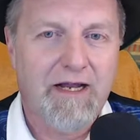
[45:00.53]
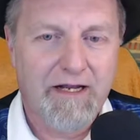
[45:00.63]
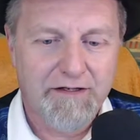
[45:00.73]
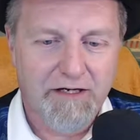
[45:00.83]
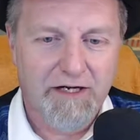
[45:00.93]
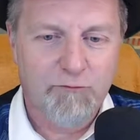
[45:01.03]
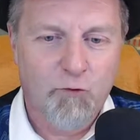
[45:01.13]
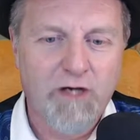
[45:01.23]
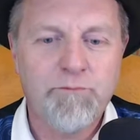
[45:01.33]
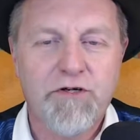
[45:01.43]
And in
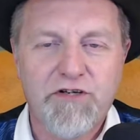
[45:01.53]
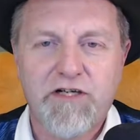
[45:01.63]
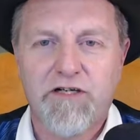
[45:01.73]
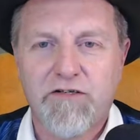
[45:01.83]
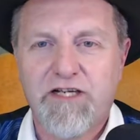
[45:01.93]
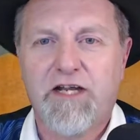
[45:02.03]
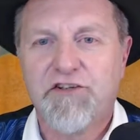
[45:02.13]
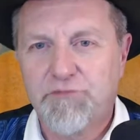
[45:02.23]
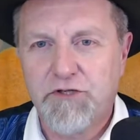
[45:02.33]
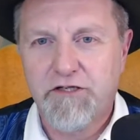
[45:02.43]
one particular
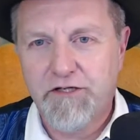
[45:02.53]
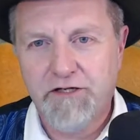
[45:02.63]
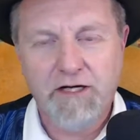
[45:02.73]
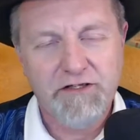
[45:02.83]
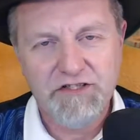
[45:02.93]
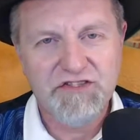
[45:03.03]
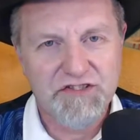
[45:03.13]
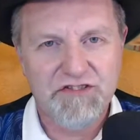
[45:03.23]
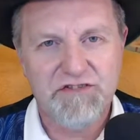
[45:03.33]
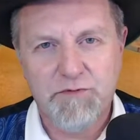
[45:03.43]
case, we did a
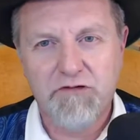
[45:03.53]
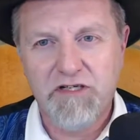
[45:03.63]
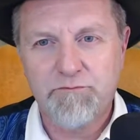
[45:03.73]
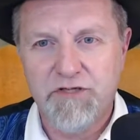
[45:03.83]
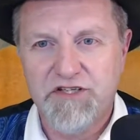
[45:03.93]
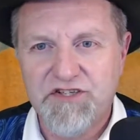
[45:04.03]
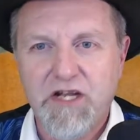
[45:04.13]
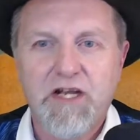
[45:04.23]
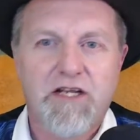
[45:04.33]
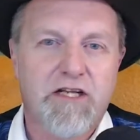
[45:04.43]
1960s period piece
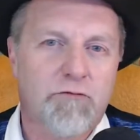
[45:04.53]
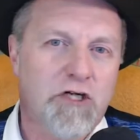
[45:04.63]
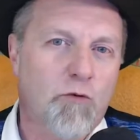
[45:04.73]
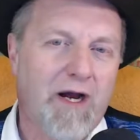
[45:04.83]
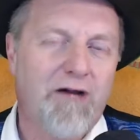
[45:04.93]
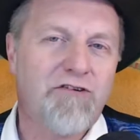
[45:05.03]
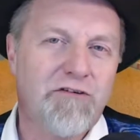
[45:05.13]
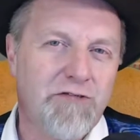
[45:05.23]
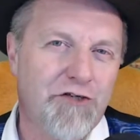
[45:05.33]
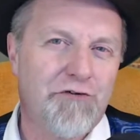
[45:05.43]
that required
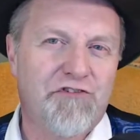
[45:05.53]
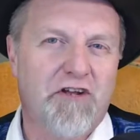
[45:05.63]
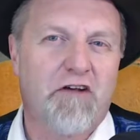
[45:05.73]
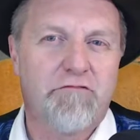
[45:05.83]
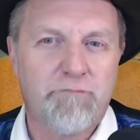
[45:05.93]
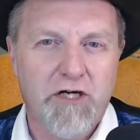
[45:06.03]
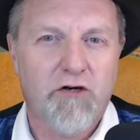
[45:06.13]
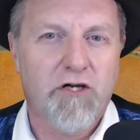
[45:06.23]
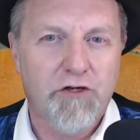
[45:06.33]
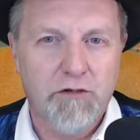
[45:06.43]
the use of
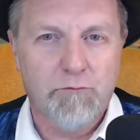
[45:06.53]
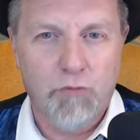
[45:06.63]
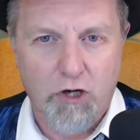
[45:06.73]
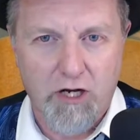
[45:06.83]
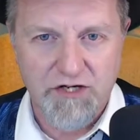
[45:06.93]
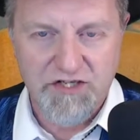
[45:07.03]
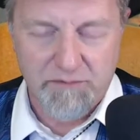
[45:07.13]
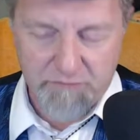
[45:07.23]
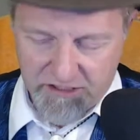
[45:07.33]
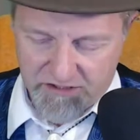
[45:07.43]
period bras.
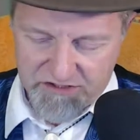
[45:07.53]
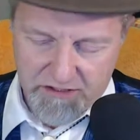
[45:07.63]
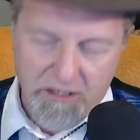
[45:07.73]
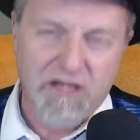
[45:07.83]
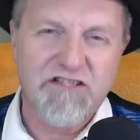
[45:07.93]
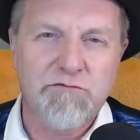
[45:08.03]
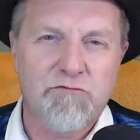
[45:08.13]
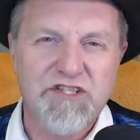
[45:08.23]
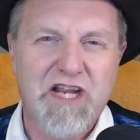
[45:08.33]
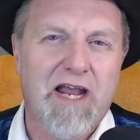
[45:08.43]
And because the
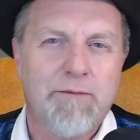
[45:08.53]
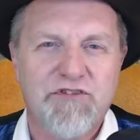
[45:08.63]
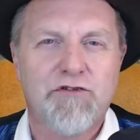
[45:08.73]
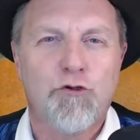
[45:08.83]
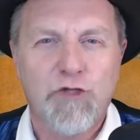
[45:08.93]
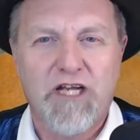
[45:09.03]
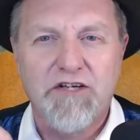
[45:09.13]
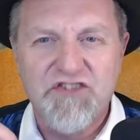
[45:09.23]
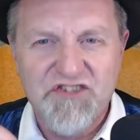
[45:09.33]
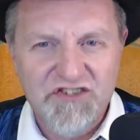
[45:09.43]
costumer was absolutely
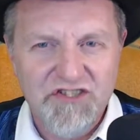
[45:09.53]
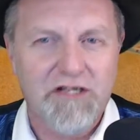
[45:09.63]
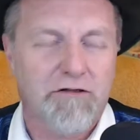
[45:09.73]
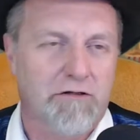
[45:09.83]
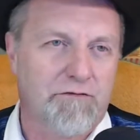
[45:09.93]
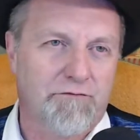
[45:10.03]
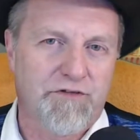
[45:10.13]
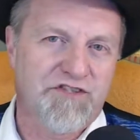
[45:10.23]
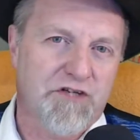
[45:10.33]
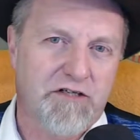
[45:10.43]
a stickler
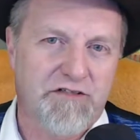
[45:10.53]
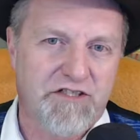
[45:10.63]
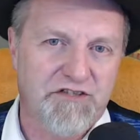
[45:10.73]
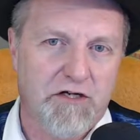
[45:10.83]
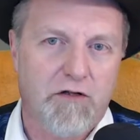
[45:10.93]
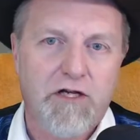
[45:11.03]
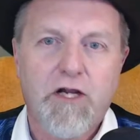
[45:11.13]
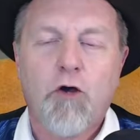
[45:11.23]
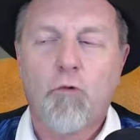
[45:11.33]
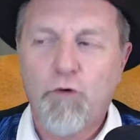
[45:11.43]
for this kind of detail,
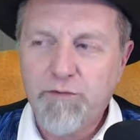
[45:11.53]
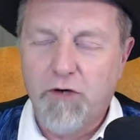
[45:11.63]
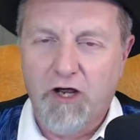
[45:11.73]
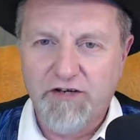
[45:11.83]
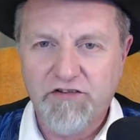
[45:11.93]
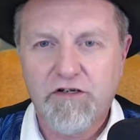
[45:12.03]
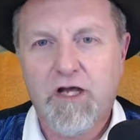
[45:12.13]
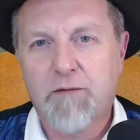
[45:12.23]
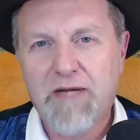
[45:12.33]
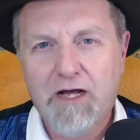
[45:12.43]
we bought
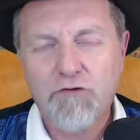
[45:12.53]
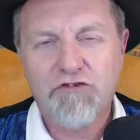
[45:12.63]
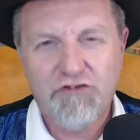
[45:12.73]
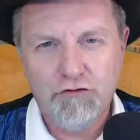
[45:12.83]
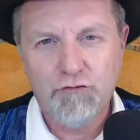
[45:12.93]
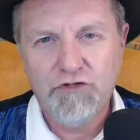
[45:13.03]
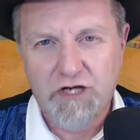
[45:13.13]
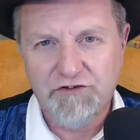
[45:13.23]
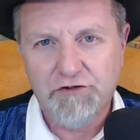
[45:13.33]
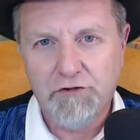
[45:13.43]
about
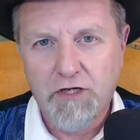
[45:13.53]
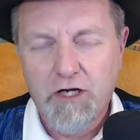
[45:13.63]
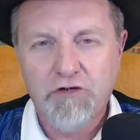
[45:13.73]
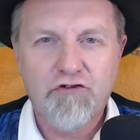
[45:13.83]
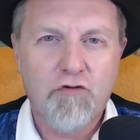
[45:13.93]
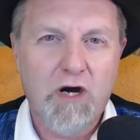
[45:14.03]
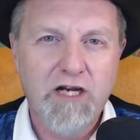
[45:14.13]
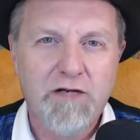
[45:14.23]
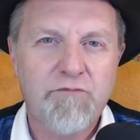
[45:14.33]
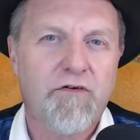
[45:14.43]
24
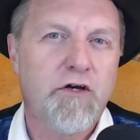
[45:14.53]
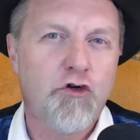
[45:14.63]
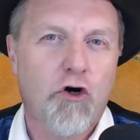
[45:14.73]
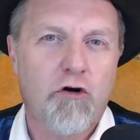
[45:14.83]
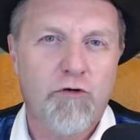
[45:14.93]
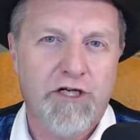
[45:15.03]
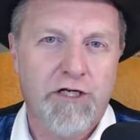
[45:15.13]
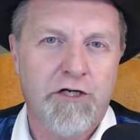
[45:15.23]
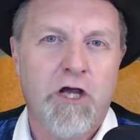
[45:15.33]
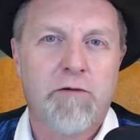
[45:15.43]
Triumph
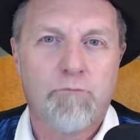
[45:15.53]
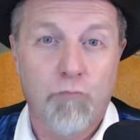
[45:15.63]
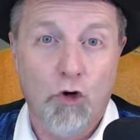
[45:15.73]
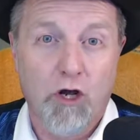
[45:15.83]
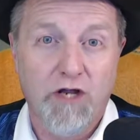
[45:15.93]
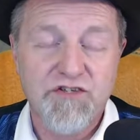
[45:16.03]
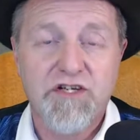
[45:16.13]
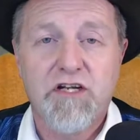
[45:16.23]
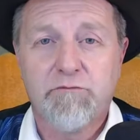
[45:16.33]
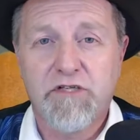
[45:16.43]
Doreen
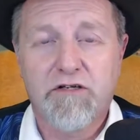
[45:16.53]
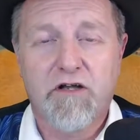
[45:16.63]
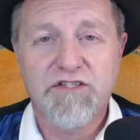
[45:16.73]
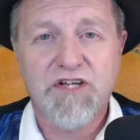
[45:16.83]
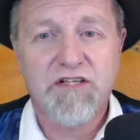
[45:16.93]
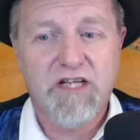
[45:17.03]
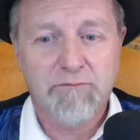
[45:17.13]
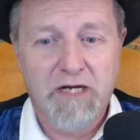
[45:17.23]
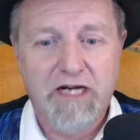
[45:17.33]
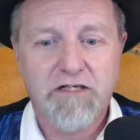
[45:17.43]
bras because
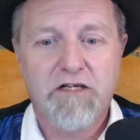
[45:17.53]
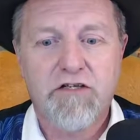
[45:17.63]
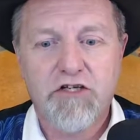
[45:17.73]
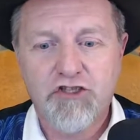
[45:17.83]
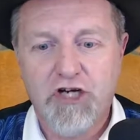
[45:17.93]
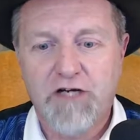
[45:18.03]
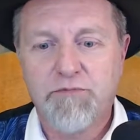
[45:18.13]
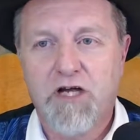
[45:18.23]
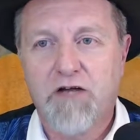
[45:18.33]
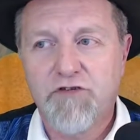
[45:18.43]
they made the
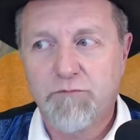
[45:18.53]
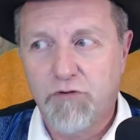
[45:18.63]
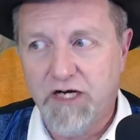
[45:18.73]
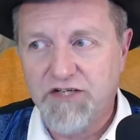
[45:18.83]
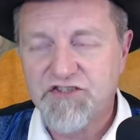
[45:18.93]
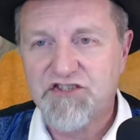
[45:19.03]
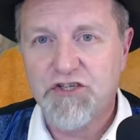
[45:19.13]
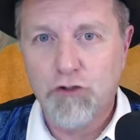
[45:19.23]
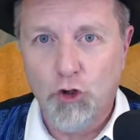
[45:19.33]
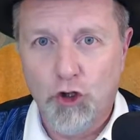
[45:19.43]
shape of the
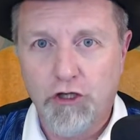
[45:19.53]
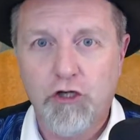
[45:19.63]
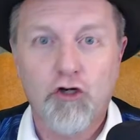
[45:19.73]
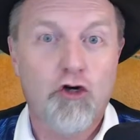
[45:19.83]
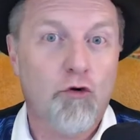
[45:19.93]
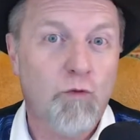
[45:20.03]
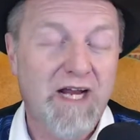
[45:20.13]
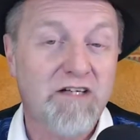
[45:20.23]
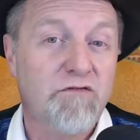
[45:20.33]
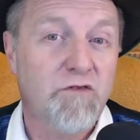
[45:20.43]
breasts look
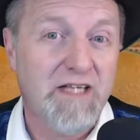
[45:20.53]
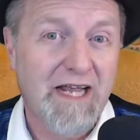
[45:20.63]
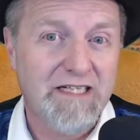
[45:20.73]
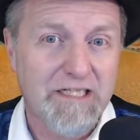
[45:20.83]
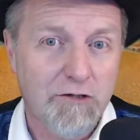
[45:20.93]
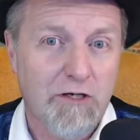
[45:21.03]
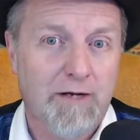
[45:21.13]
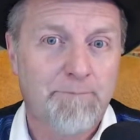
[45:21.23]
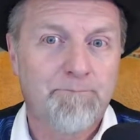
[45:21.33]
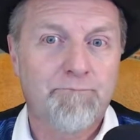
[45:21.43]
correct for that era.